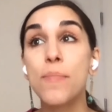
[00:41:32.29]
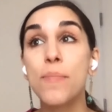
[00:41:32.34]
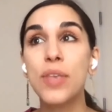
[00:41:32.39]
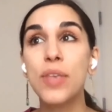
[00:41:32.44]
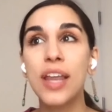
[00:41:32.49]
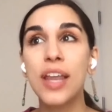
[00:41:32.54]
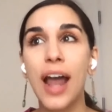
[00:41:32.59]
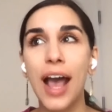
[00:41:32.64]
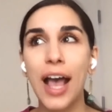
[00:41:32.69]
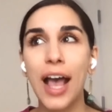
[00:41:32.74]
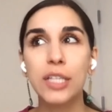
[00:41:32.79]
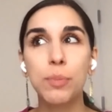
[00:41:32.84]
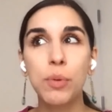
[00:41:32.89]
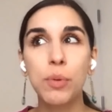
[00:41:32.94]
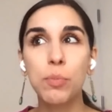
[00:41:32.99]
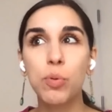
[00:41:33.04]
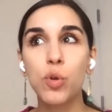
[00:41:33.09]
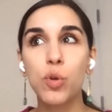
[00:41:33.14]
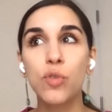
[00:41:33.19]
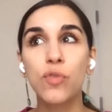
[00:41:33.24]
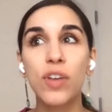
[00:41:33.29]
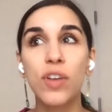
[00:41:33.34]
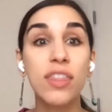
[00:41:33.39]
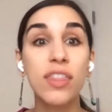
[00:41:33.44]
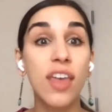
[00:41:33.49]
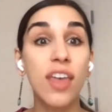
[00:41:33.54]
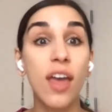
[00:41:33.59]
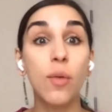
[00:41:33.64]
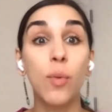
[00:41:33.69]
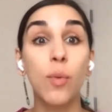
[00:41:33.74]
It has been proven
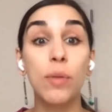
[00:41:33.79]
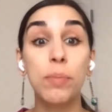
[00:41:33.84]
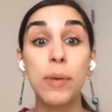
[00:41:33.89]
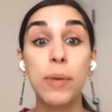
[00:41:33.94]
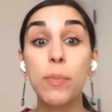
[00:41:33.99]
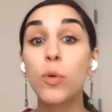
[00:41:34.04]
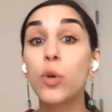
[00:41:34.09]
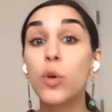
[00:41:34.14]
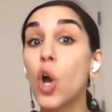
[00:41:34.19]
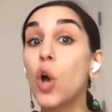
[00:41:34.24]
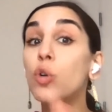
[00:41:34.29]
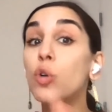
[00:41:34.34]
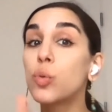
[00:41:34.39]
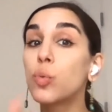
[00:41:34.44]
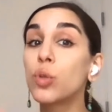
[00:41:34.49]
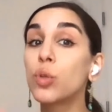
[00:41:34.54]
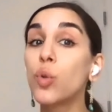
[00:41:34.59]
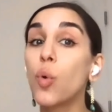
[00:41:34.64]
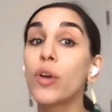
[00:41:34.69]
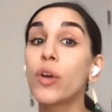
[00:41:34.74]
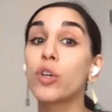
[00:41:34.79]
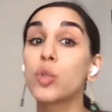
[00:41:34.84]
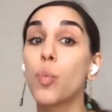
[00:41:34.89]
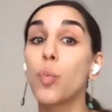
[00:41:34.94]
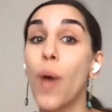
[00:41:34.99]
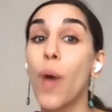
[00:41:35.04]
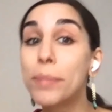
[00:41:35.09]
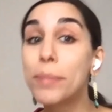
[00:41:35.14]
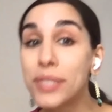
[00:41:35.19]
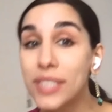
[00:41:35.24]
that when people go to a lawyer's
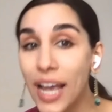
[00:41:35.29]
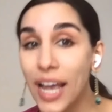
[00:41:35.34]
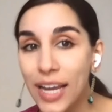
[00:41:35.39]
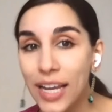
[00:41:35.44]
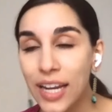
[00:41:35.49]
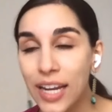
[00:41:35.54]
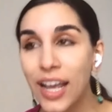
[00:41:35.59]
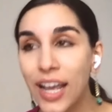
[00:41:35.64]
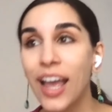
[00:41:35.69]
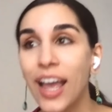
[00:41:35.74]
website